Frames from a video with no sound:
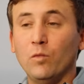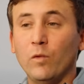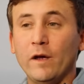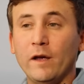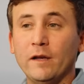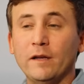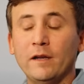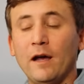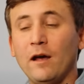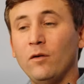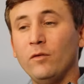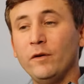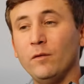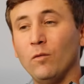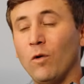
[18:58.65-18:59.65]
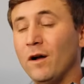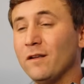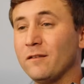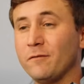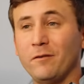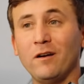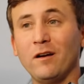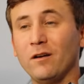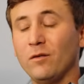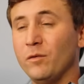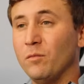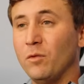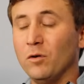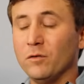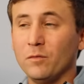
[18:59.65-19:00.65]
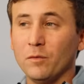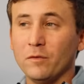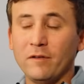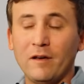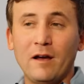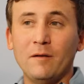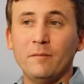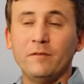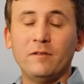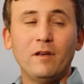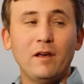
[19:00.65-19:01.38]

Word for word: win not only once, I felt like I could win multiple times.